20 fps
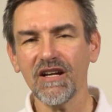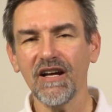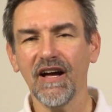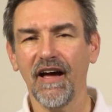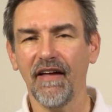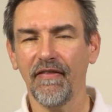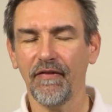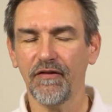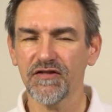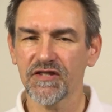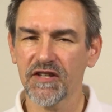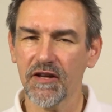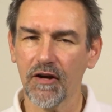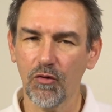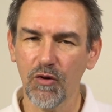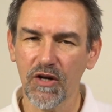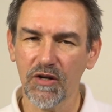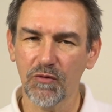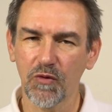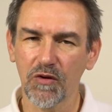And
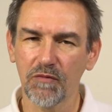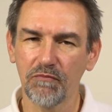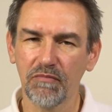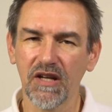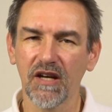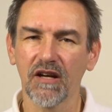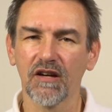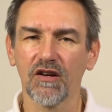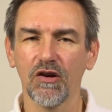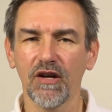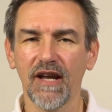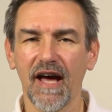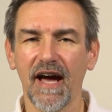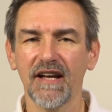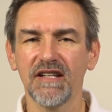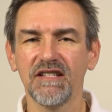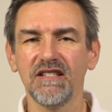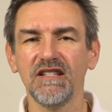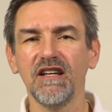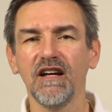so it would be a good
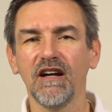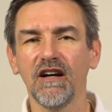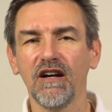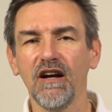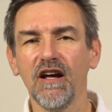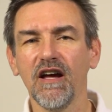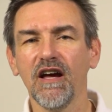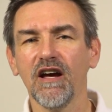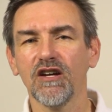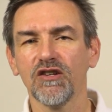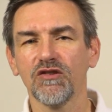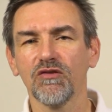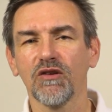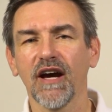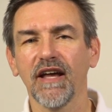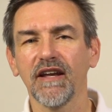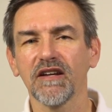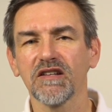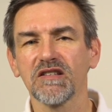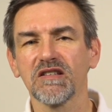idea to
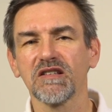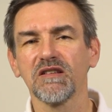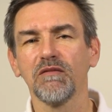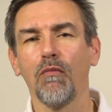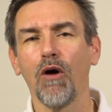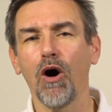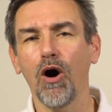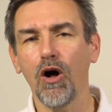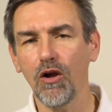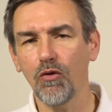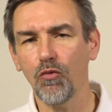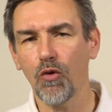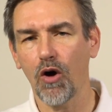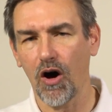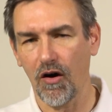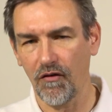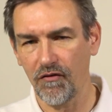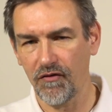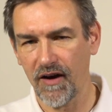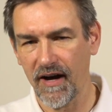get a small
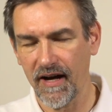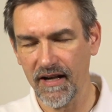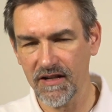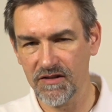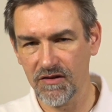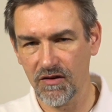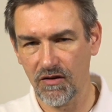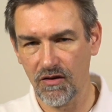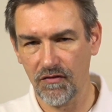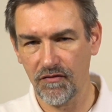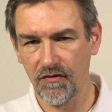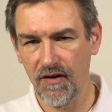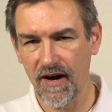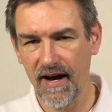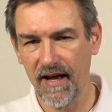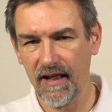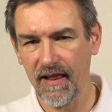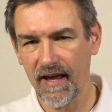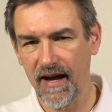RAW file, so a file